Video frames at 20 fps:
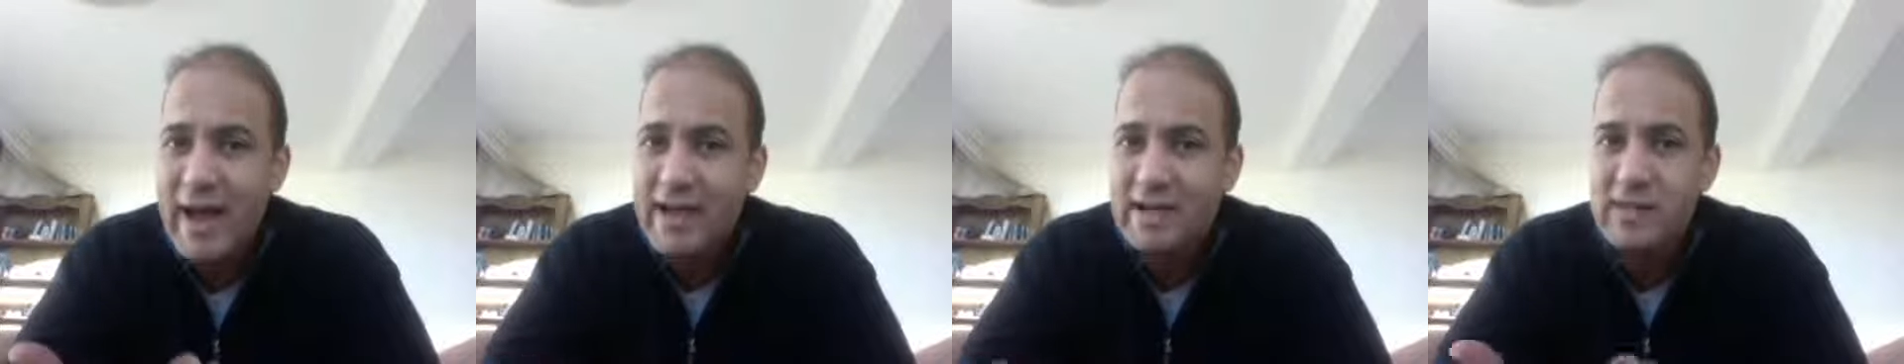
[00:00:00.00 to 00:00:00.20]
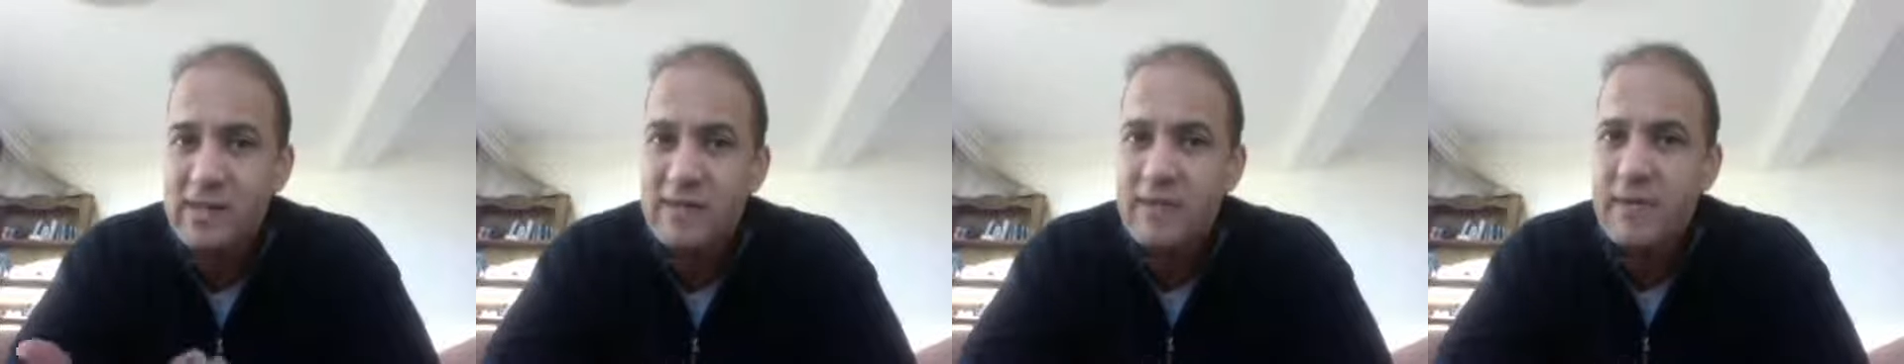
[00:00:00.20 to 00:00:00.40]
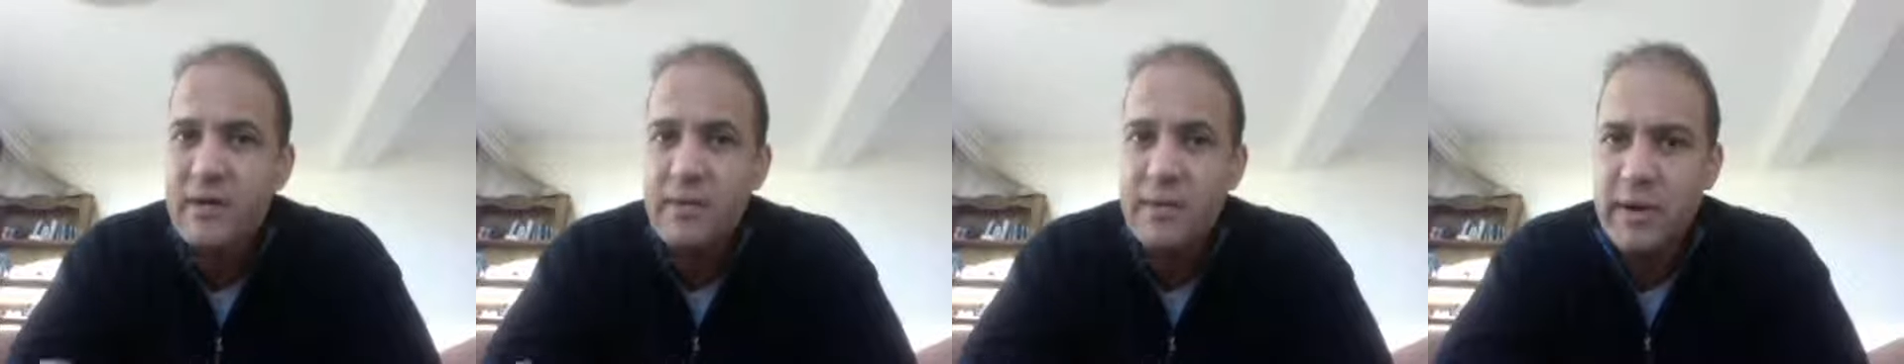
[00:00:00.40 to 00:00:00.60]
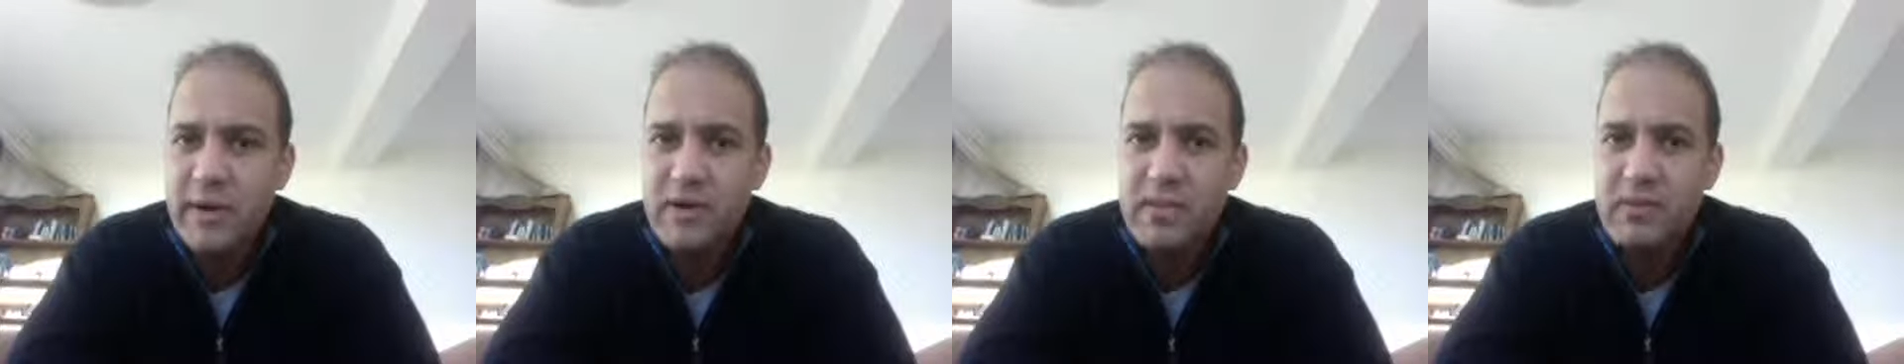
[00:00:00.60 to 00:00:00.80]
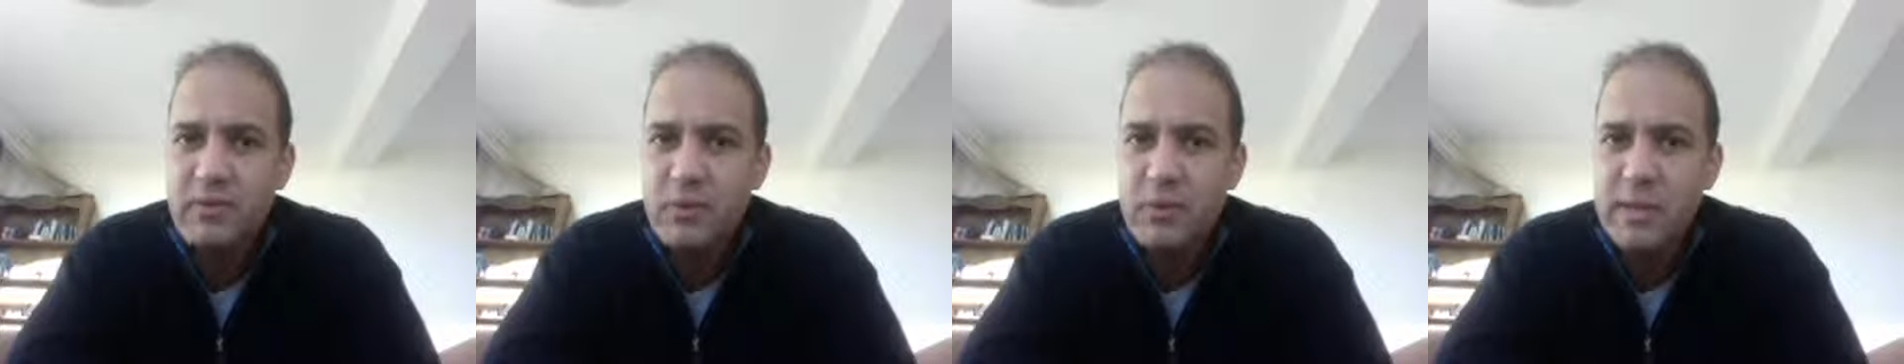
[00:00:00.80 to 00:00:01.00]
eyes are very
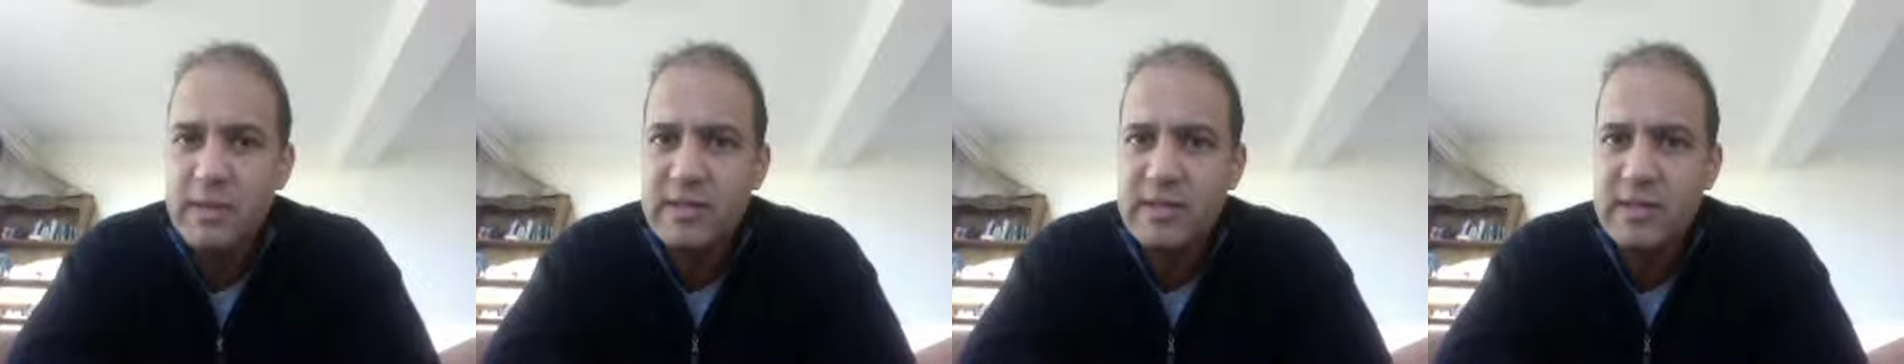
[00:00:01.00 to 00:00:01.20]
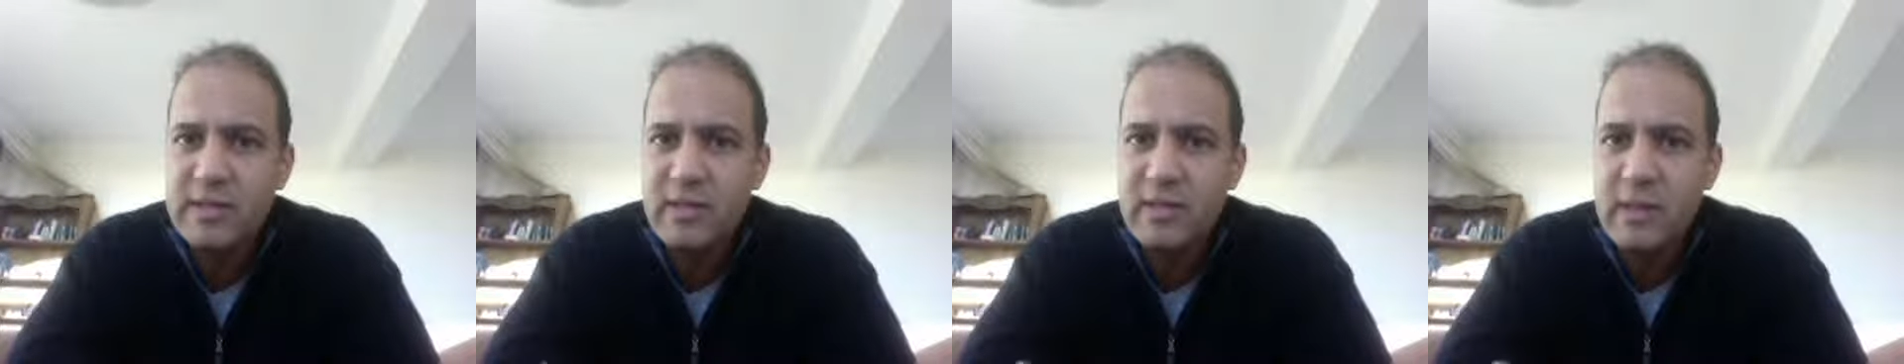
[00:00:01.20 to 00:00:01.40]
expressive.